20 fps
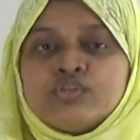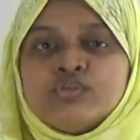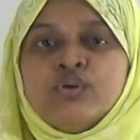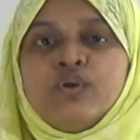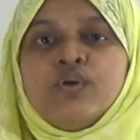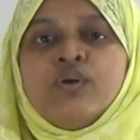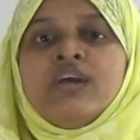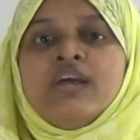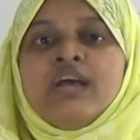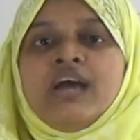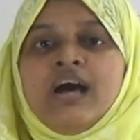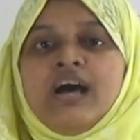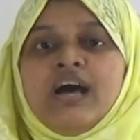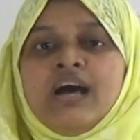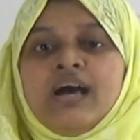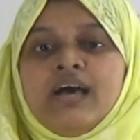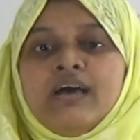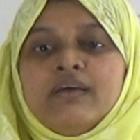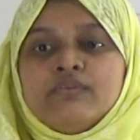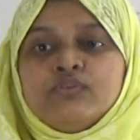So
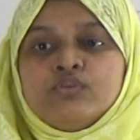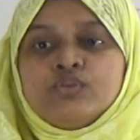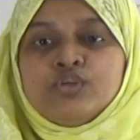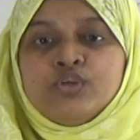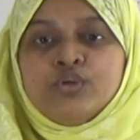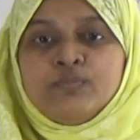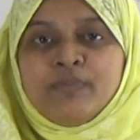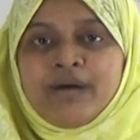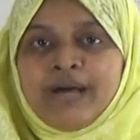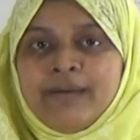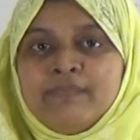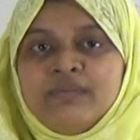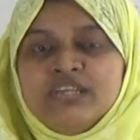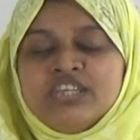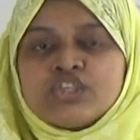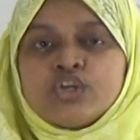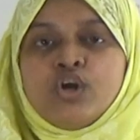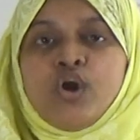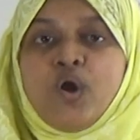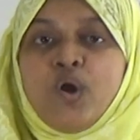to
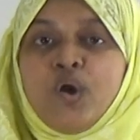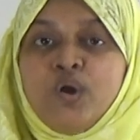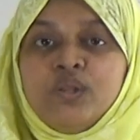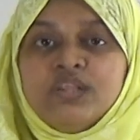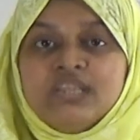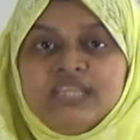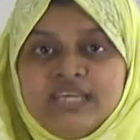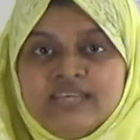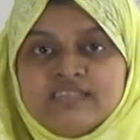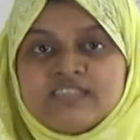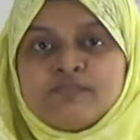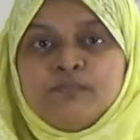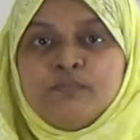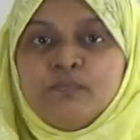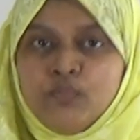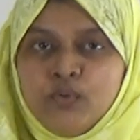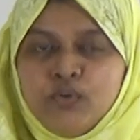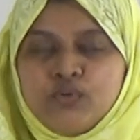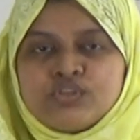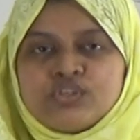publish all these
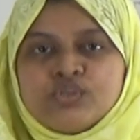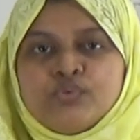books,